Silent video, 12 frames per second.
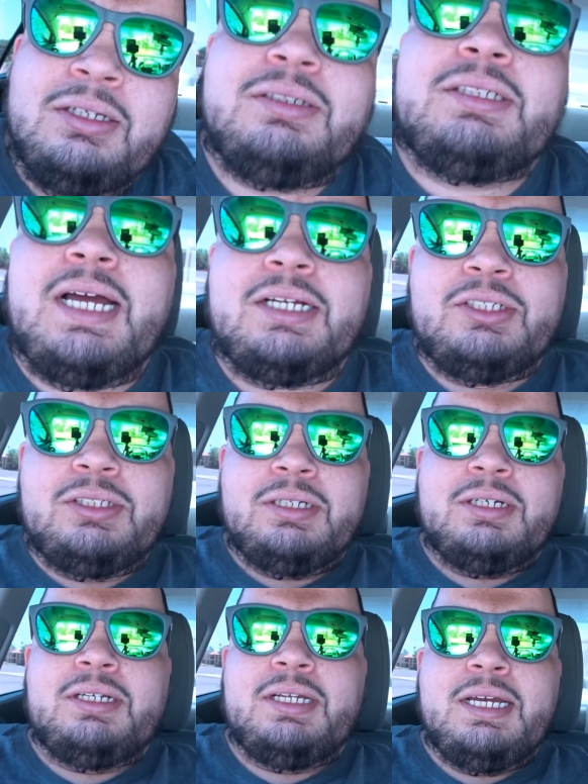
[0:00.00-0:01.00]
Statue's
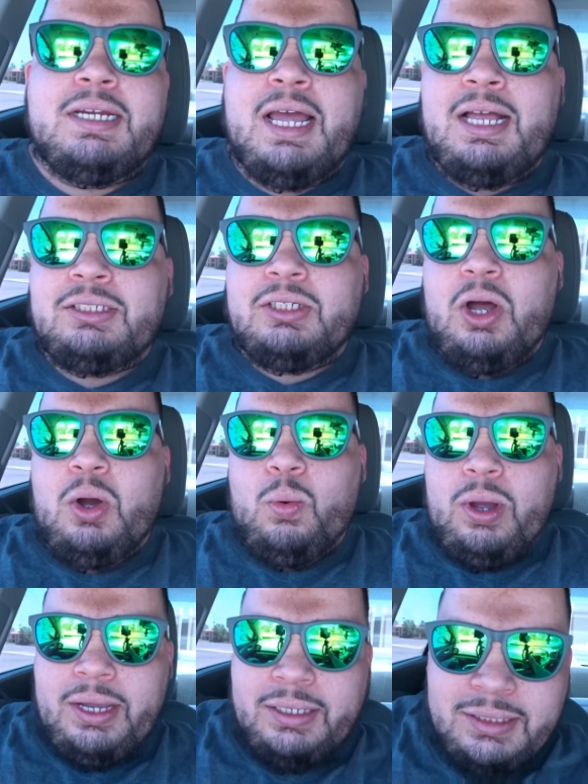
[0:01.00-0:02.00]
looking clean, as
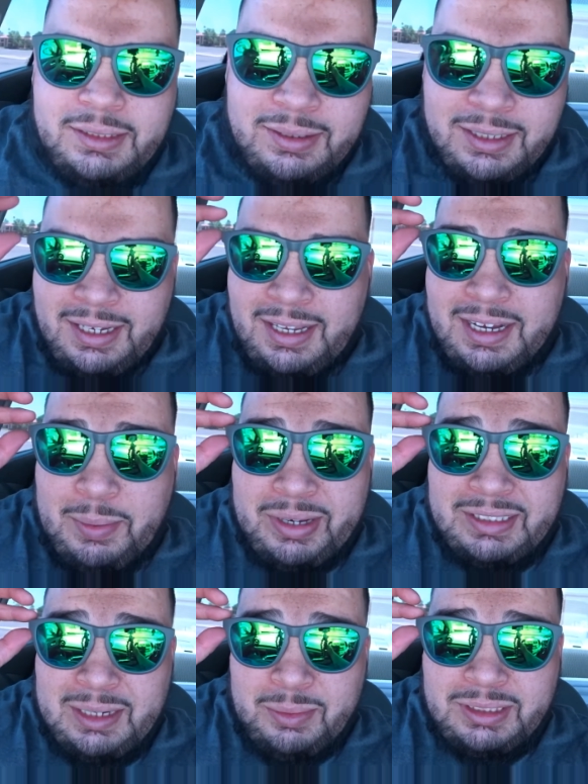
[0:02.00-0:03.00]
always. Got my
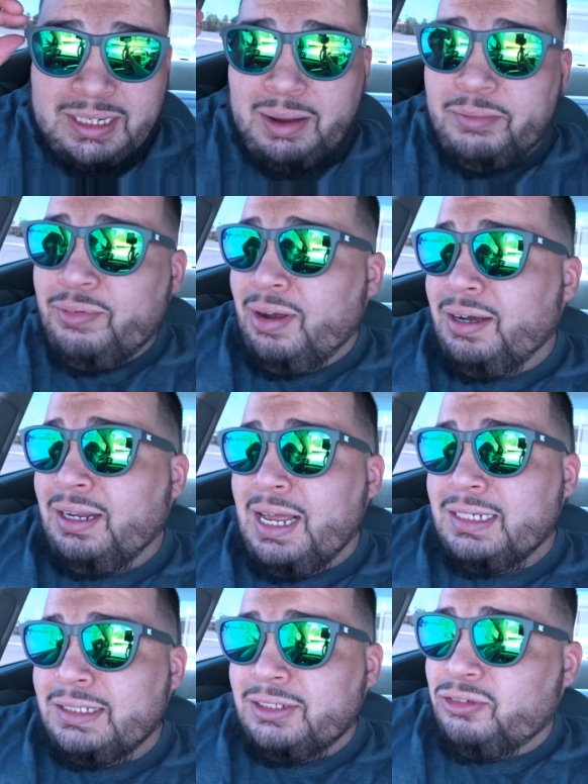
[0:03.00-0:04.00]
summertime fun
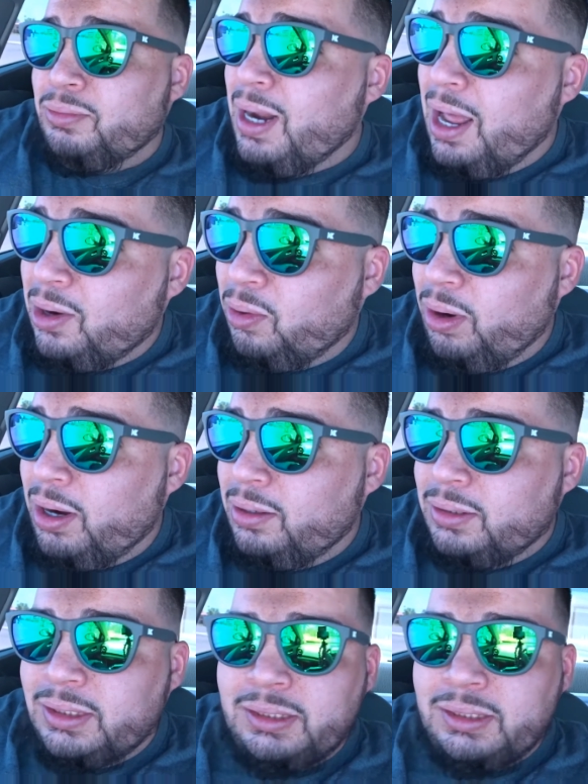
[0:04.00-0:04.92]
glasses from Knock Around.